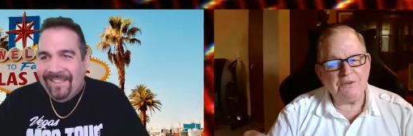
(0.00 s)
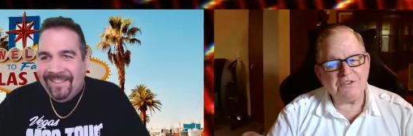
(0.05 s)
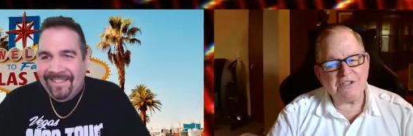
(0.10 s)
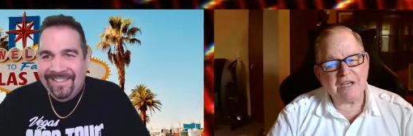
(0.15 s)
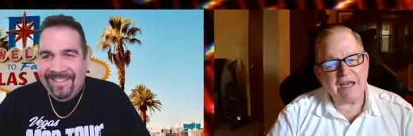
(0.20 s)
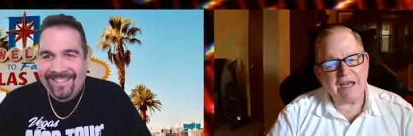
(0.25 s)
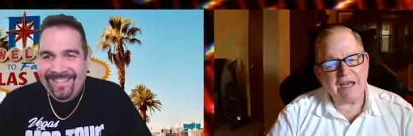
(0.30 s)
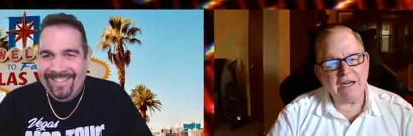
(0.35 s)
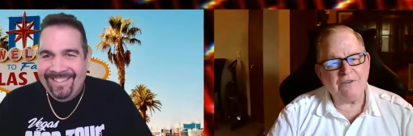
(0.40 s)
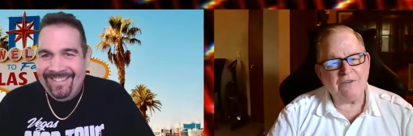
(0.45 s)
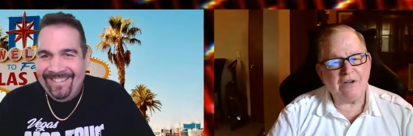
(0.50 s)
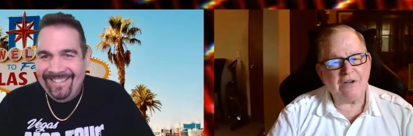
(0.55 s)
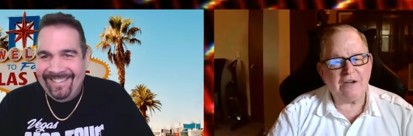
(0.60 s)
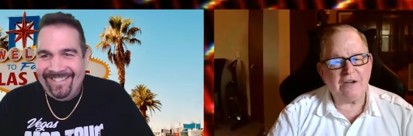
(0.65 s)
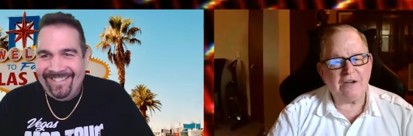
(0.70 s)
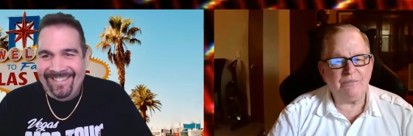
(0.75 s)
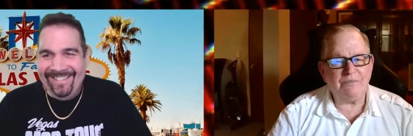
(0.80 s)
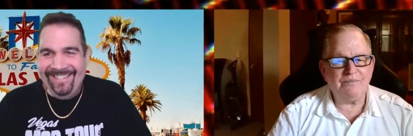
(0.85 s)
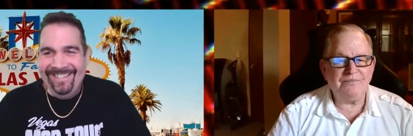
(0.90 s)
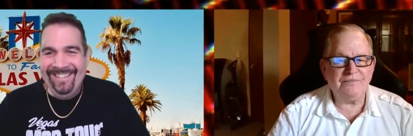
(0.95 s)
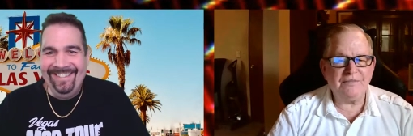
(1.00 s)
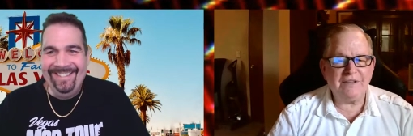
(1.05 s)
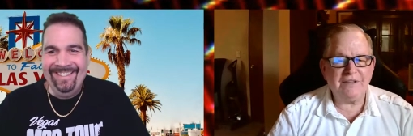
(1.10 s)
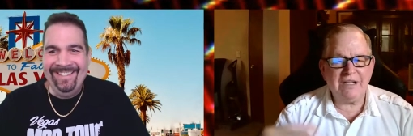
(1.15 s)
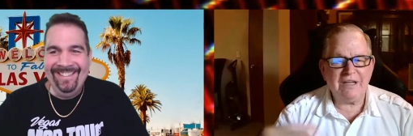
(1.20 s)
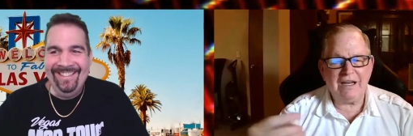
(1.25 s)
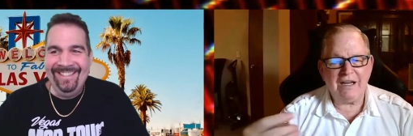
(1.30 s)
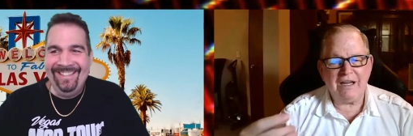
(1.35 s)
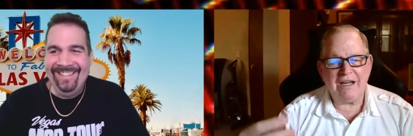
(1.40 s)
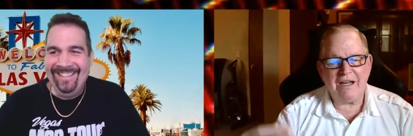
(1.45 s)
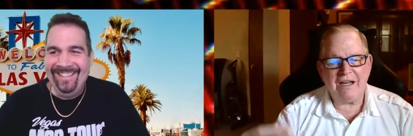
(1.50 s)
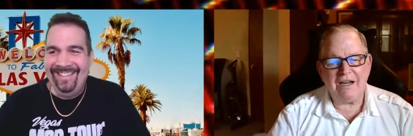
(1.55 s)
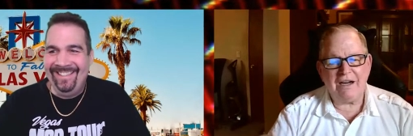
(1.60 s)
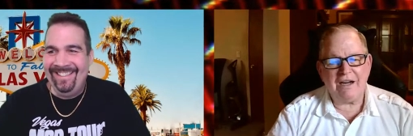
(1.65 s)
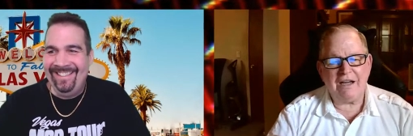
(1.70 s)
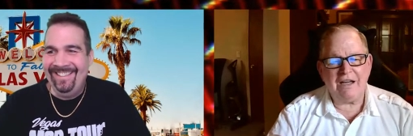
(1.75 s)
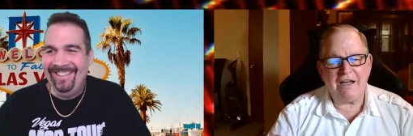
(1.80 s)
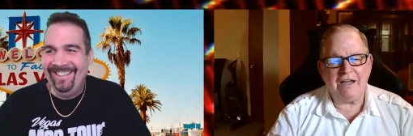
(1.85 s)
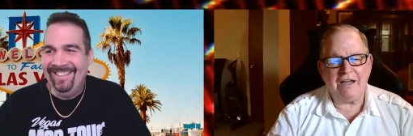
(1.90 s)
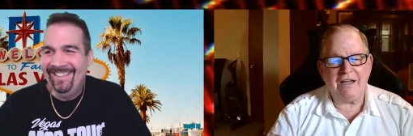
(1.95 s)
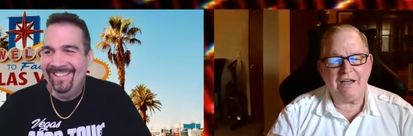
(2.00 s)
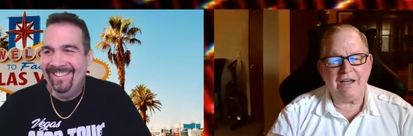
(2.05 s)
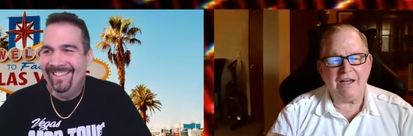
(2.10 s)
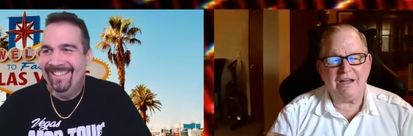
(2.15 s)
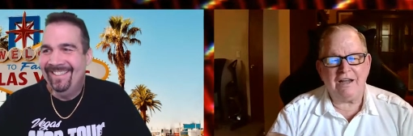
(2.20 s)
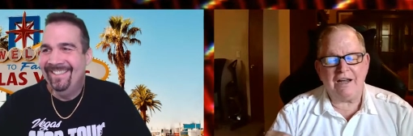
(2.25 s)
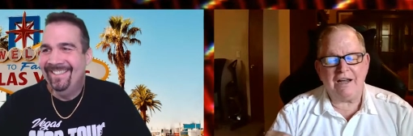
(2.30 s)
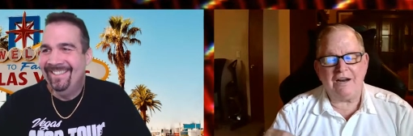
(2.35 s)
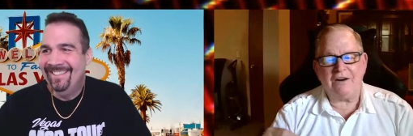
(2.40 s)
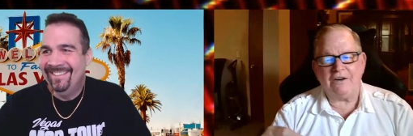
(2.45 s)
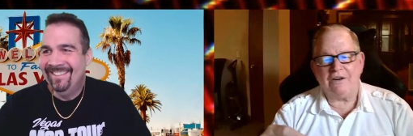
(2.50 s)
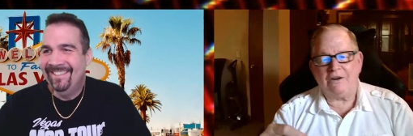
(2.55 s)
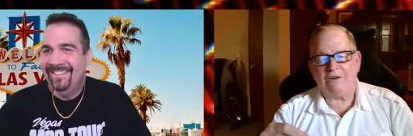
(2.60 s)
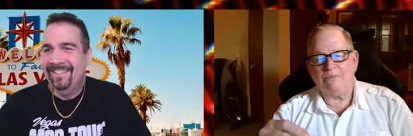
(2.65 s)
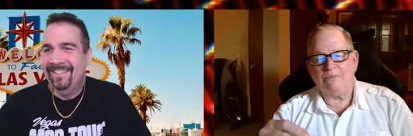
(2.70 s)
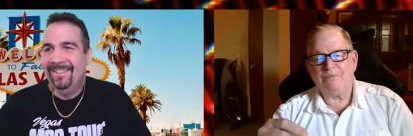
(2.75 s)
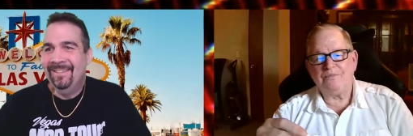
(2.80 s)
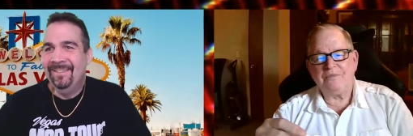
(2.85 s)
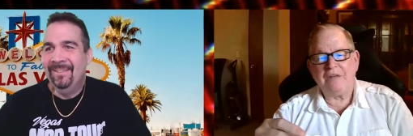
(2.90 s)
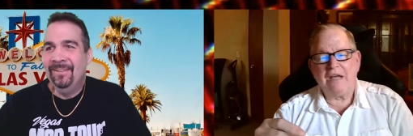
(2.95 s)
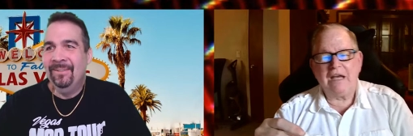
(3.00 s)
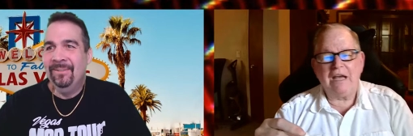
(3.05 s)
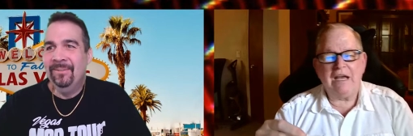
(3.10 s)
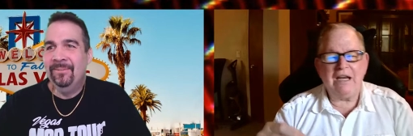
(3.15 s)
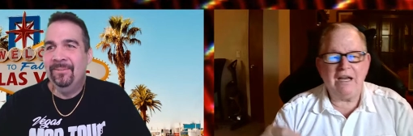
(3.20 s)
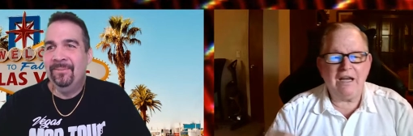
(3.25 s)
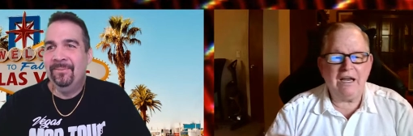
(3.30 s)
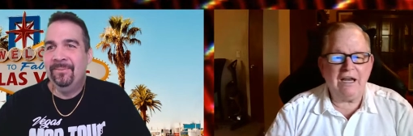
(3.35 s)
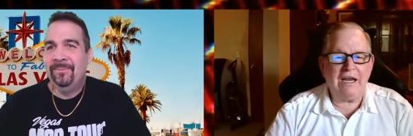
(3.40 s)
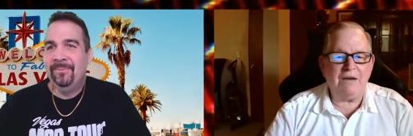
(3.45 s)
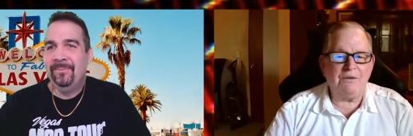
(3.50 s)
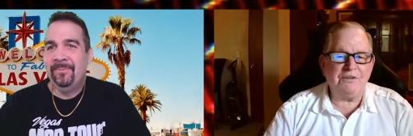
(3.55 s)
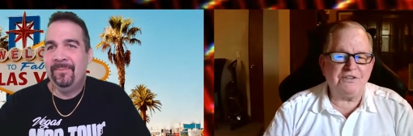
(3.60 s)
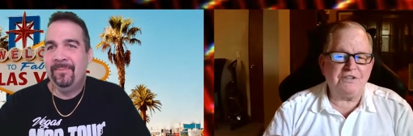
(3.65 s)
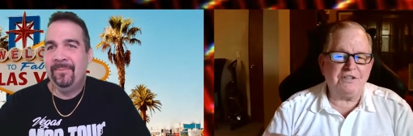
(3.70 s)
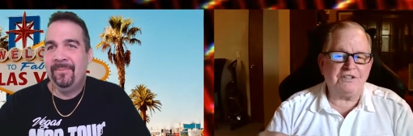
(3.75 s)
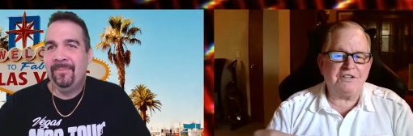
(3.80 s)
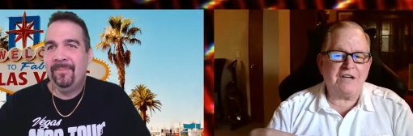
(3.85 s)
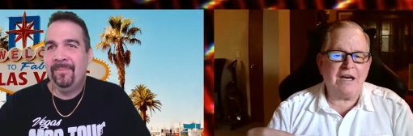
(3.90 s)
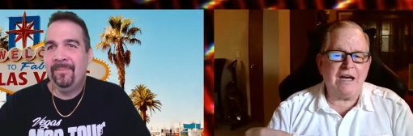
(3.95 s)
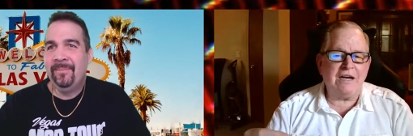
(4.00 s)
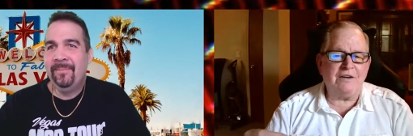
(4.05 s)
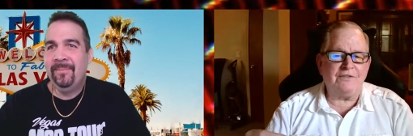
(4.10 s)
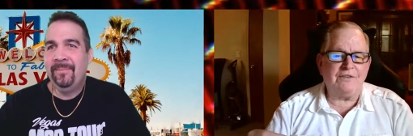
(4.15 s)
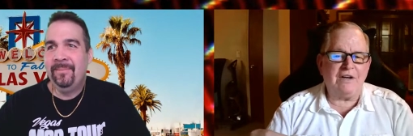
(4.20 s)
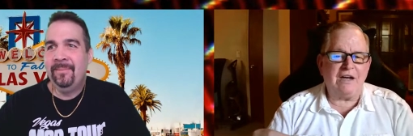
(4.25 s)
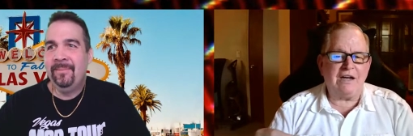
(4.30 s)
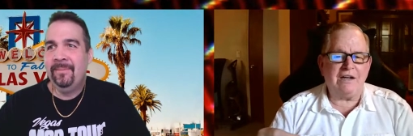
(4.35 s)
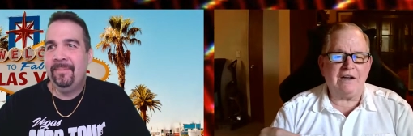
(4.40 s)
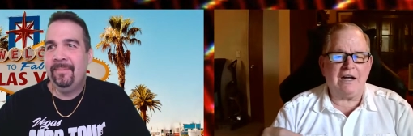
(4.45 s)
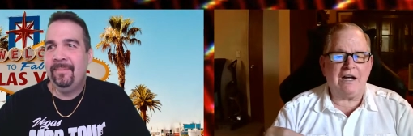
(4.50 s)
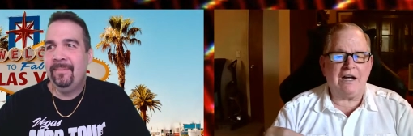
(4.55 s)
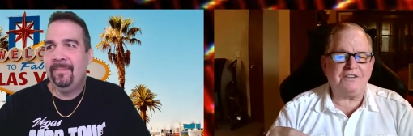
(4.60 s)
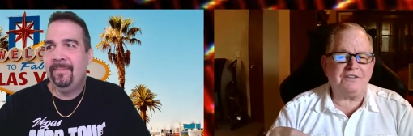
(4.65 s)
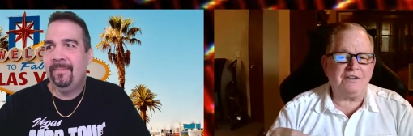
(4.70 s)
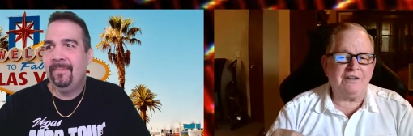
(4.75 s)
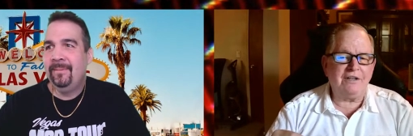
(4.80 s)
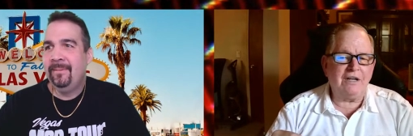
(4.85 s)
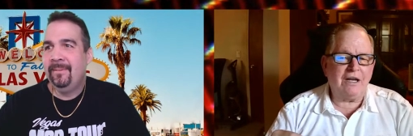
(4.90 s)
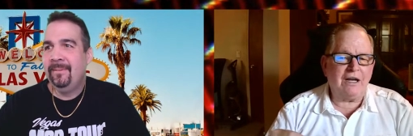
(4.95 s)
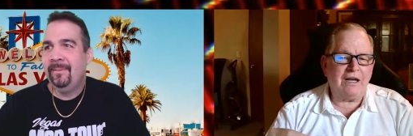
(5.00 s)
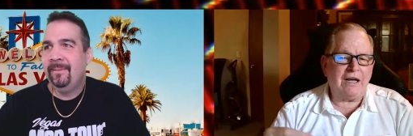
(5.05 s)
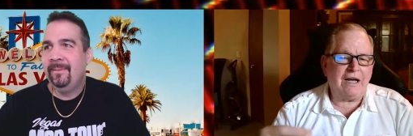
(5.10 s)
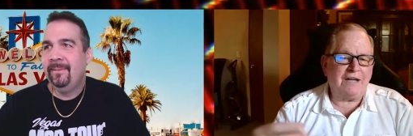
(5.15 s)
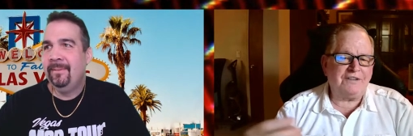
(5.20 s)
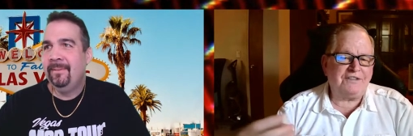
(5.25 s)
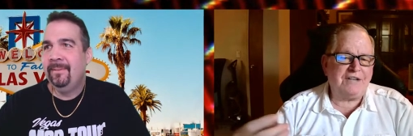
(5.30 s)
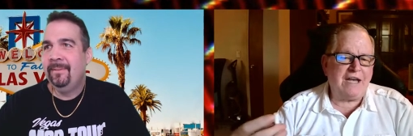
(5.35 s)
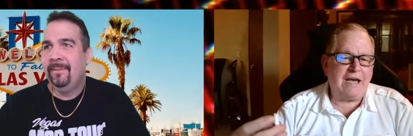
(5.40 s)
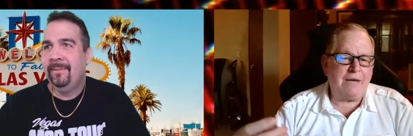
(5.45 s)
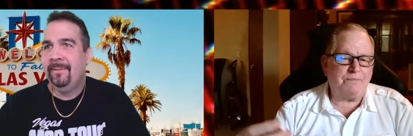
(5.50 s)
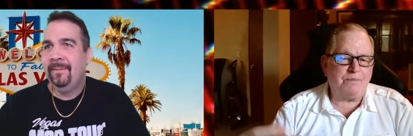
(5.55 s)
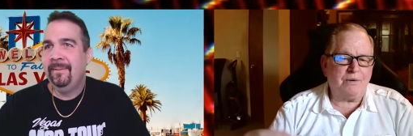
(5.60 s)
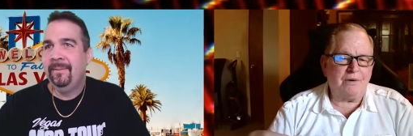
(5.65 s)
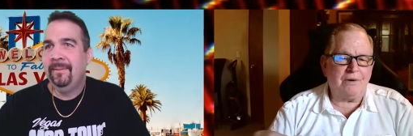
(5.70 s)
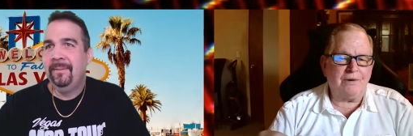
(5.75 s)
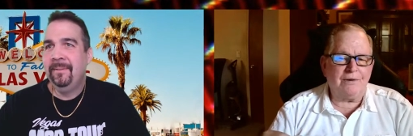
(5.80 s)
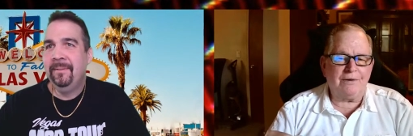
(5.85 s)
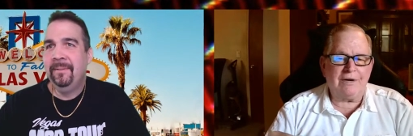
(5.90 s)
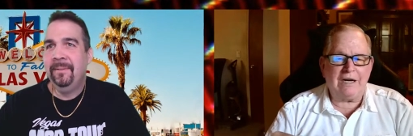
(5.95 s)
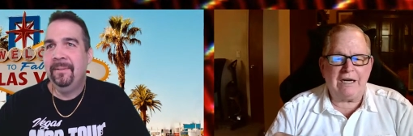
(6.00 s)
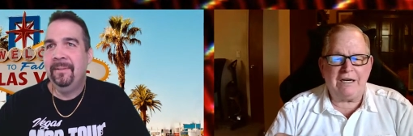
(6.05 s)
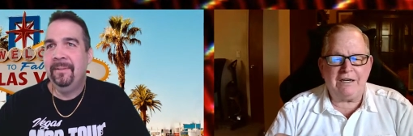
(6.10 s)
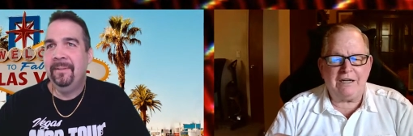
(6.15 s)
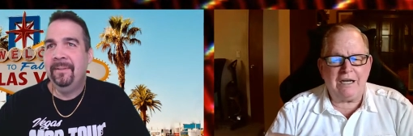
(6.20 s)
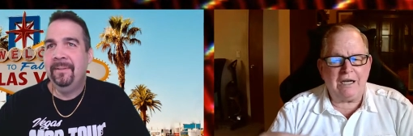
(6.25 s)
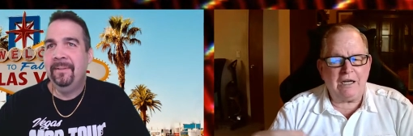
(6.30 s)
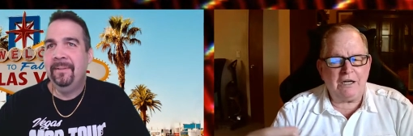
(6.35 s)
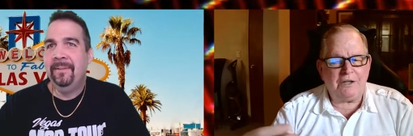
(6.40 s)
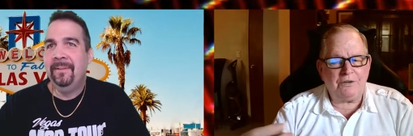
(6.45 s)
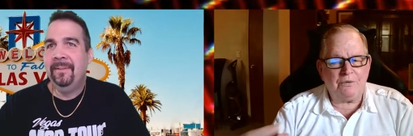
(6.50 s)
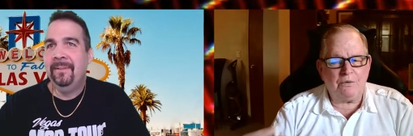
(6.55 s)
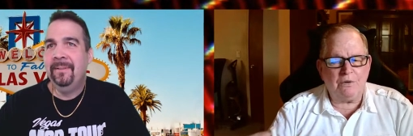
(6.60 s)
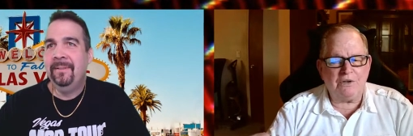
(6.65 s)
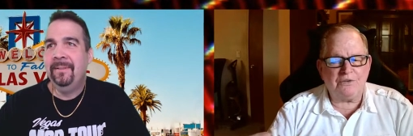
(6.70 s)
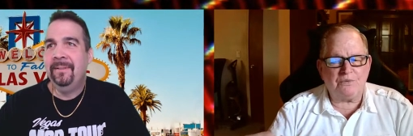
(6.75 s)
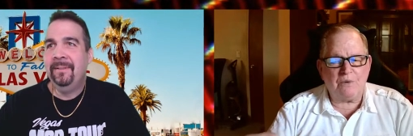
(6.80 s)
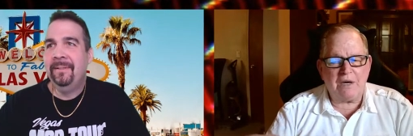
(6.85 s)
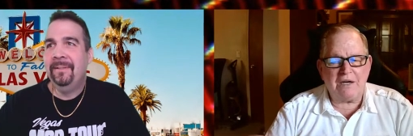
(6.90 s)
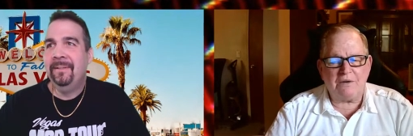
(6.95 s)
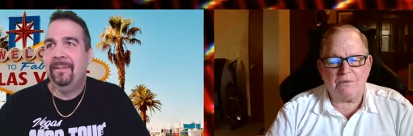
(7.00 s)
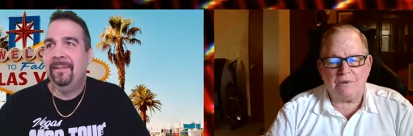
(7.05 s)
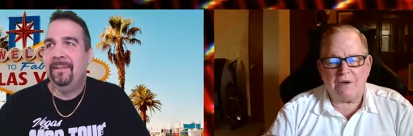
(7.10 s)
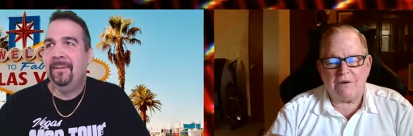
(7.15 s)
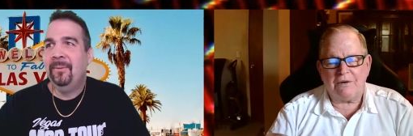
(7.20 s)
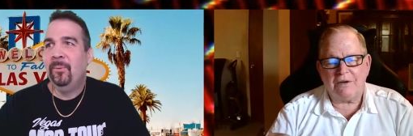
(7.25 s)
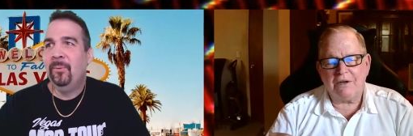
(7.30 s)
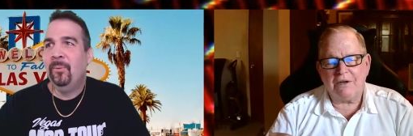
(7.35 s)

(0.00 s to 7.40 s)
Speaker 1: Well, he was kind of a, I don't know. He was just kind of a, a, a dapper. He, he threw his weight around.